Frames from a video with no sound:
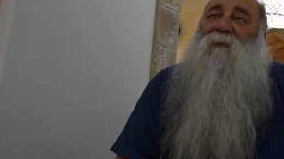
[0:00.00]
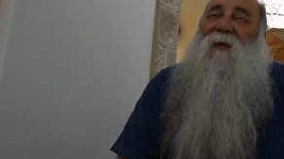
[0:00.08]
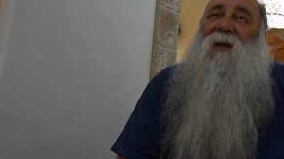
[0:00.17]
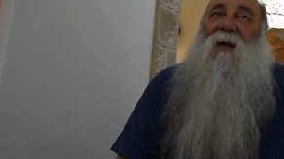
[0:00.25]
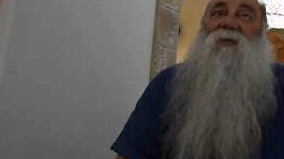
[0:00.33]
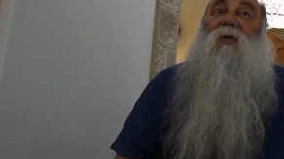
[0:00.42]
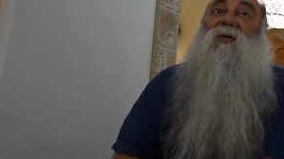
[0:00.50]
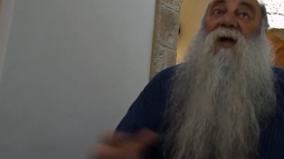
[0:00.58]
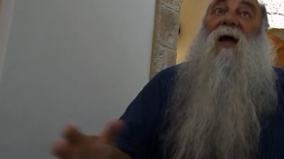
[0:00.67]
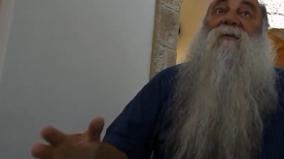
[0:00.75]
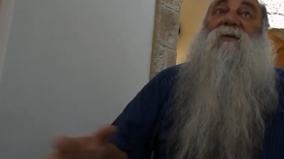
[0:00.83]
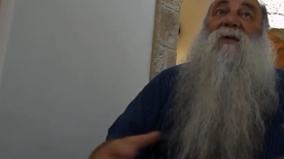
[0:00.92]
Amazing. At all
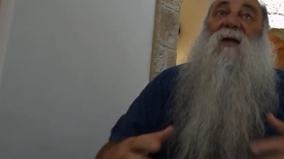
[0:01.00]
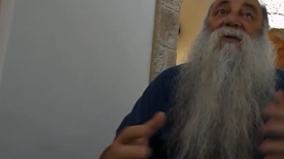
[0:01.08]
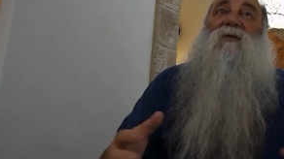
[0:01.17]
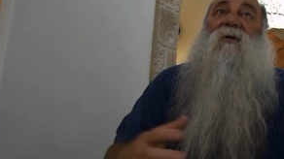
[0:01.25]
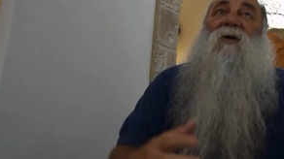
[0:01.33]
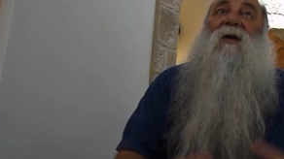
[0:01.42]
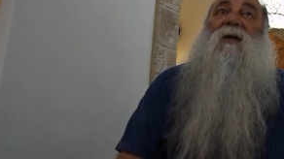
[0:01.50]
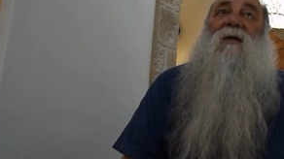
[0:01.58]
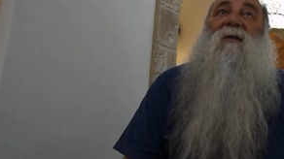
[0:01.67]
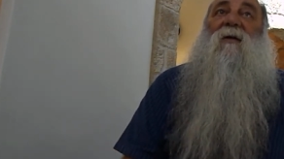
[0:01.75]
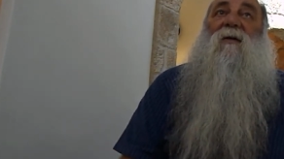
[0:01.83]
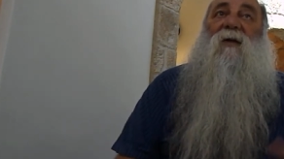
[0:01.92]
times, actually,
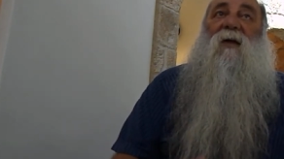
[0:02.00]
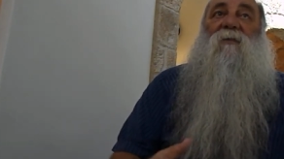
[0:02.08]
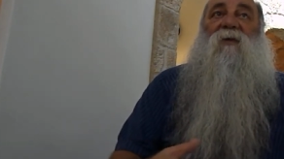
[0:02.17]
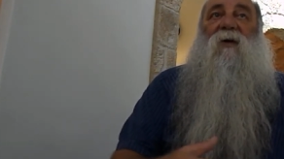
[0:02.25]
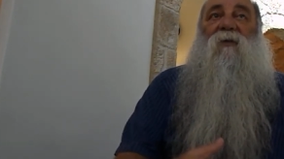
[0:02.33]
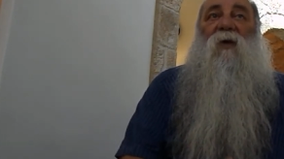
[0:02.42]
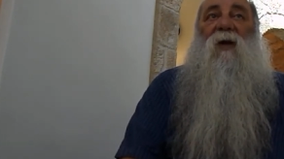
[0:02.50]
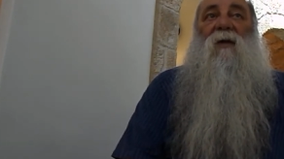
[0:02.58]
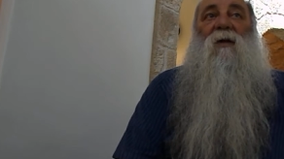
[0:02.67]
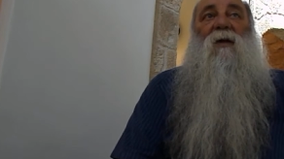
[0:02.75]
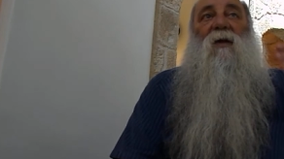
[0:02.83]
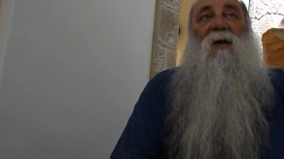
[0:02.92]
the, the, the, way
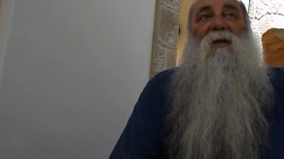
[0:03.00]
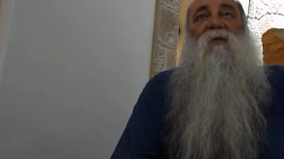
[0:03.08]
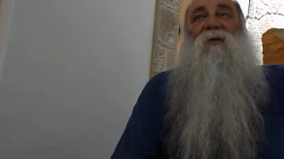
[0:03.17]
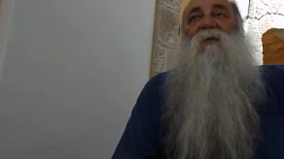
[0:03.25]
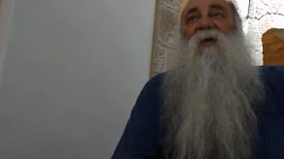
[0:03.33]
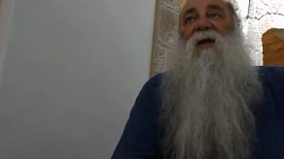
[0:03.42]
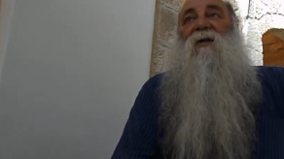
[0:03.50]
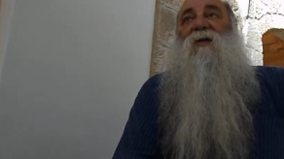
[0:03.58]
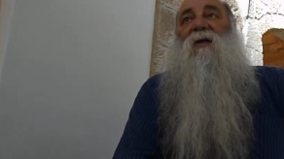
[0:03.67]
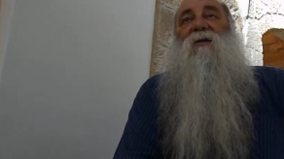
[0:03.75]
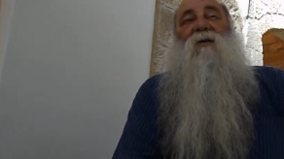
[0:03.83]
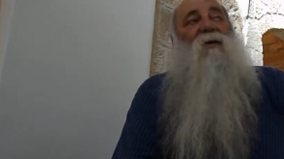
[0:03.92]
it was built,
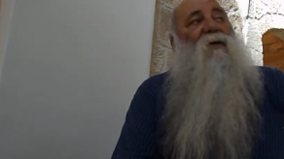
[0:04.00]
and